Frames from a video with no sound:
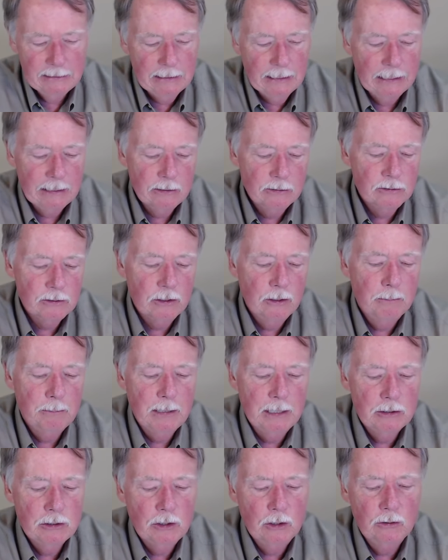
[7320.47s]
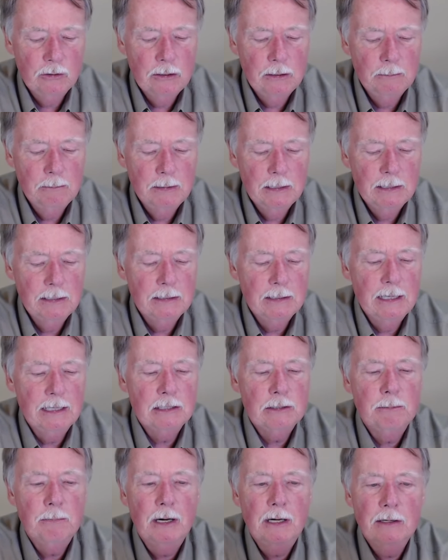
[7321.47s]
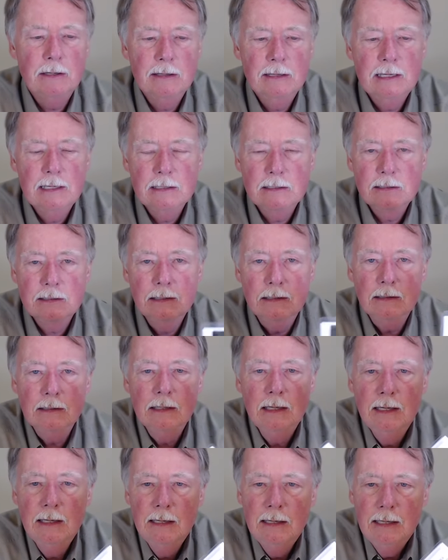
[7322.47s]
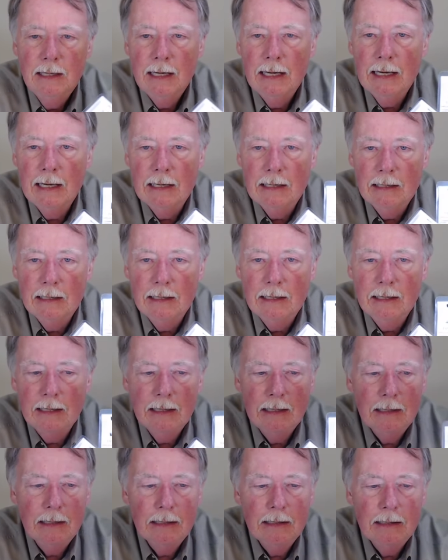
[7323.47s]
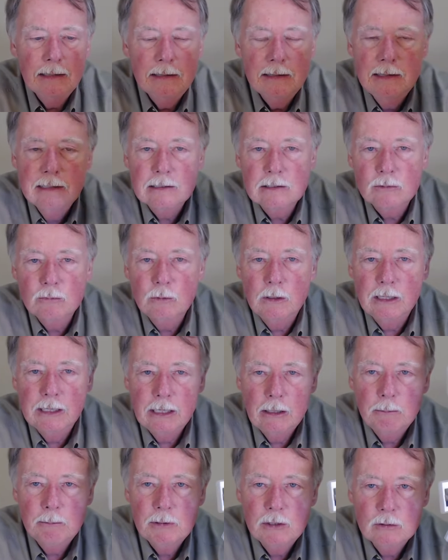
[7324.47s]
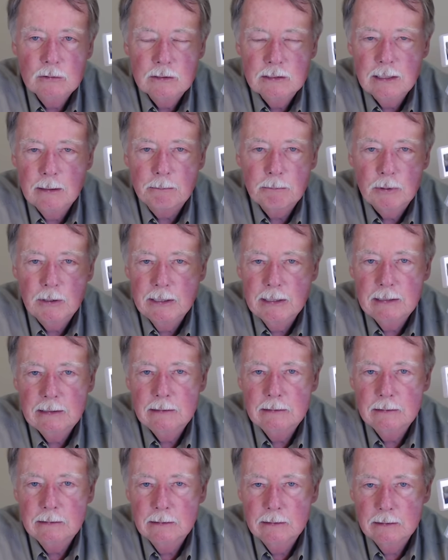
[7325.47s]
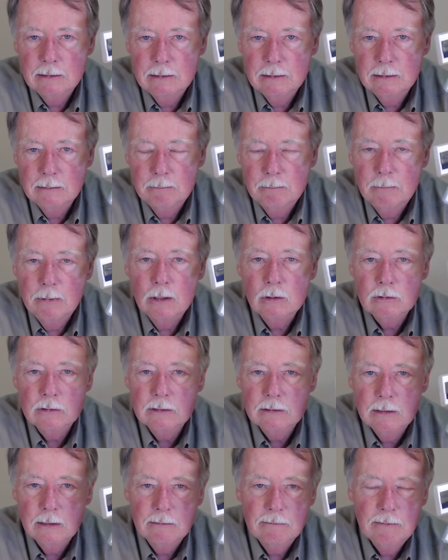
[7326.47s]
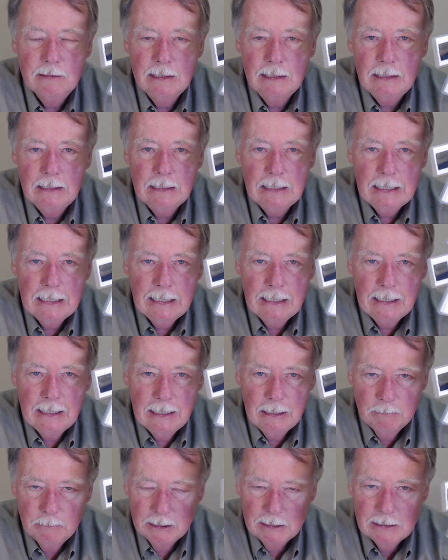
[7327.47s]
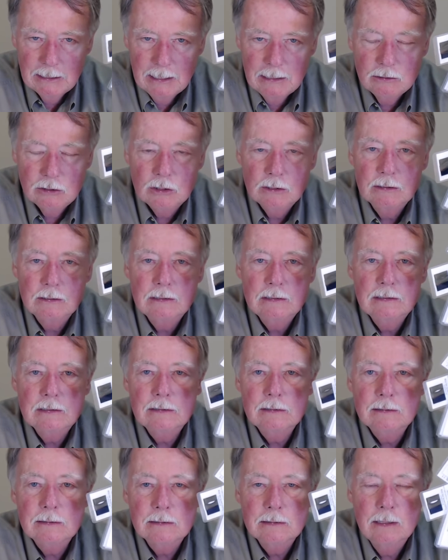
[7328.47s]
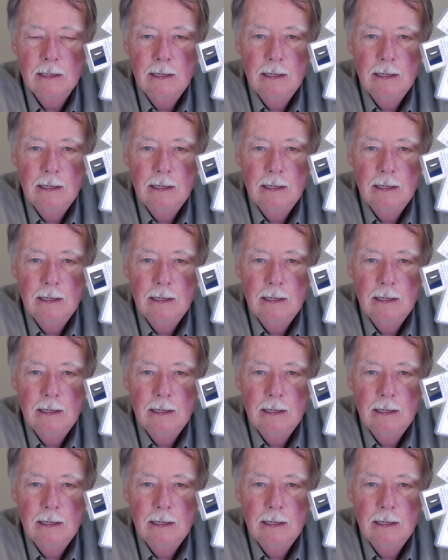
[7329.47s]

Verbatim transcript: dichroscope I showed you, but it, it's part of this, and and uh, this will help you separate uh, most of the imitations.